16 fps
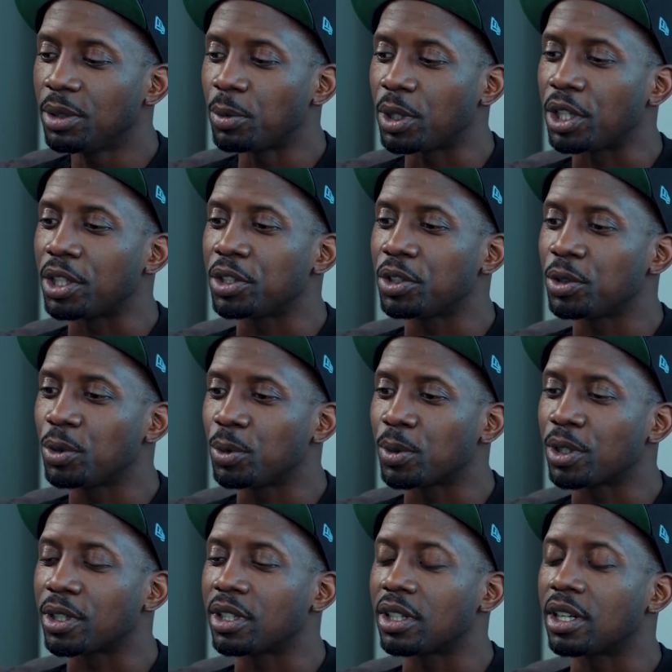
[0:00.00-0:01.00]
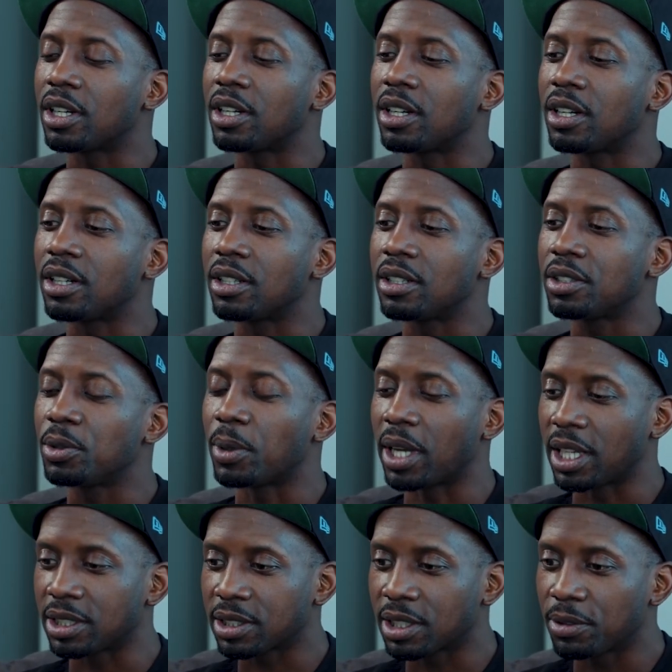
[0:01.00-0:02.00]
where you were
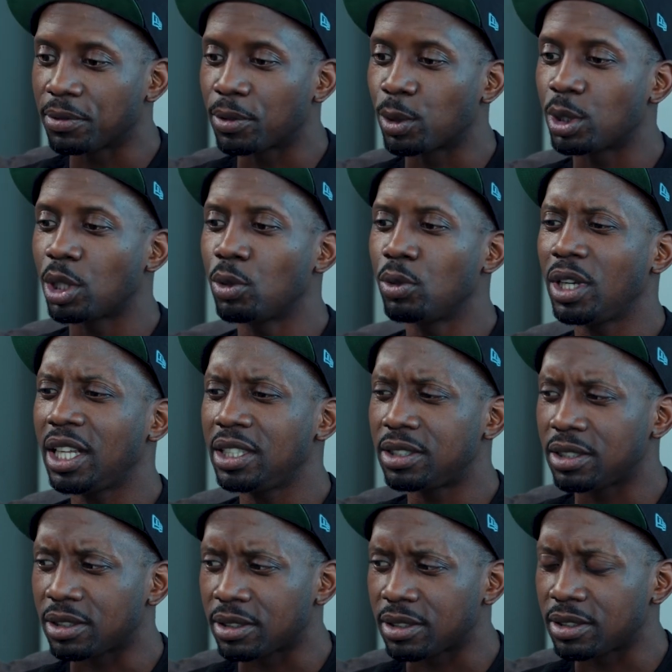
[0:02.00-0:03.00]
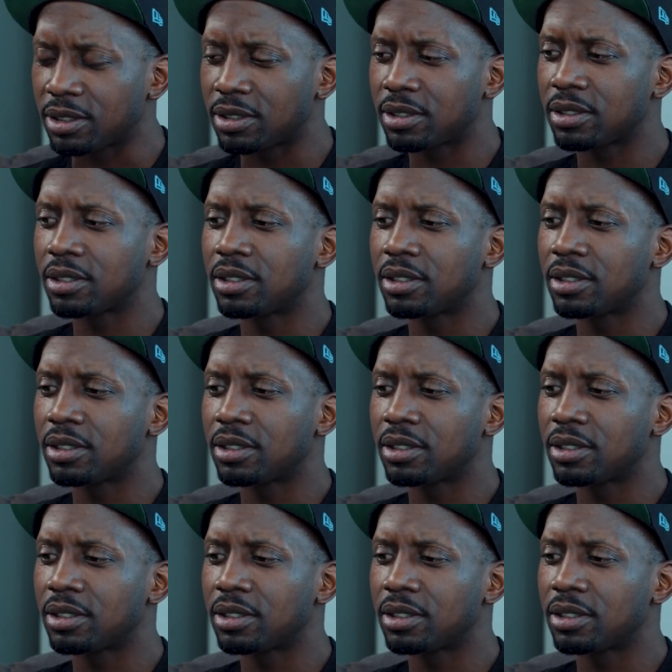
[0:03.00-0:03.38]
asking for donations.